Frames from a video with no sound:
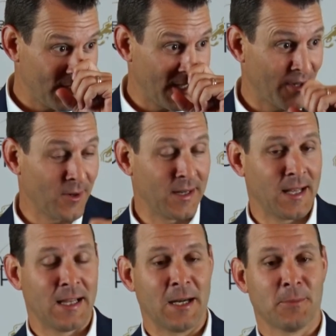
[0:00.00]
you know,
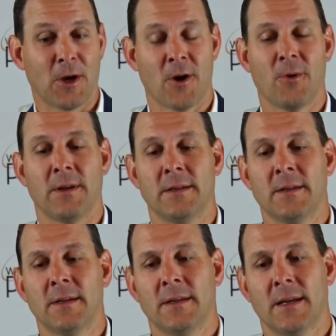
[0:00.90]
and let him go,
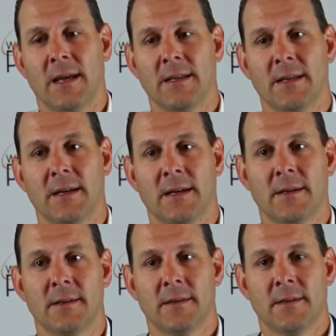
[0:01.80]
and
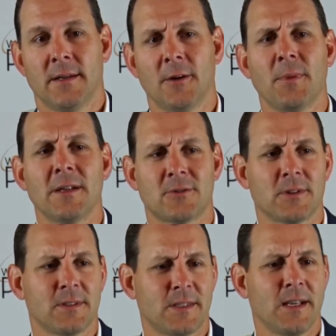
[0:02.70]
it'll be
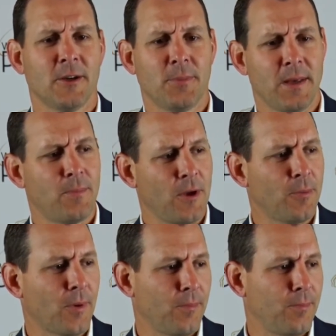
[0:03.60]
interesting to see. He'll be
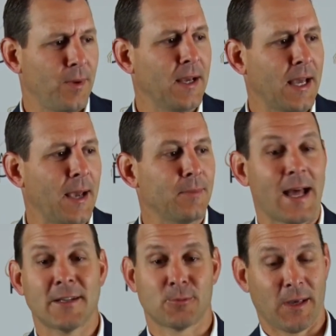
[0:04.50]
a game.
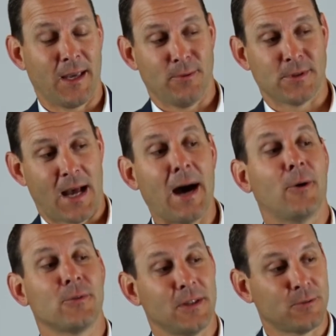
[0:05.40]
Last week he was
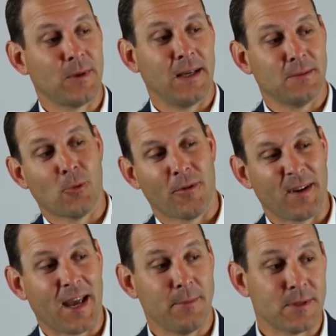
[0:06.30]
out. This week he's more of a
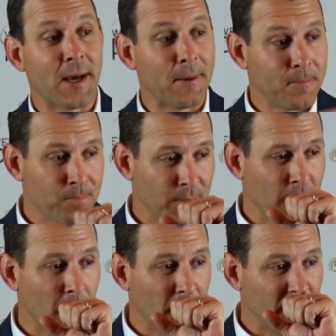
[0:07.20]
game time.
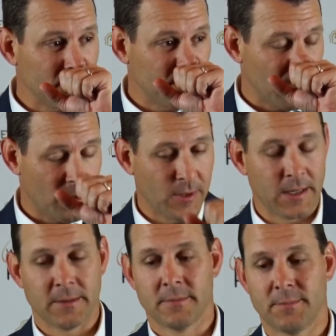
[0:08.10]
You know what I mean?
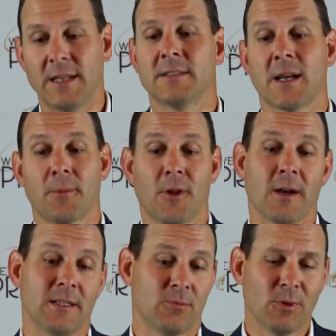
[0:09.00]
So, but he's coming
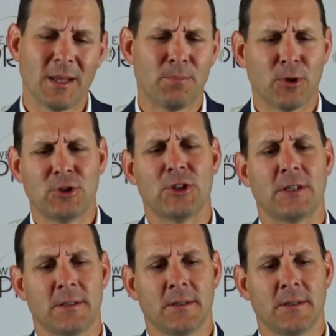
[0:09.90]
along. He's really pushing.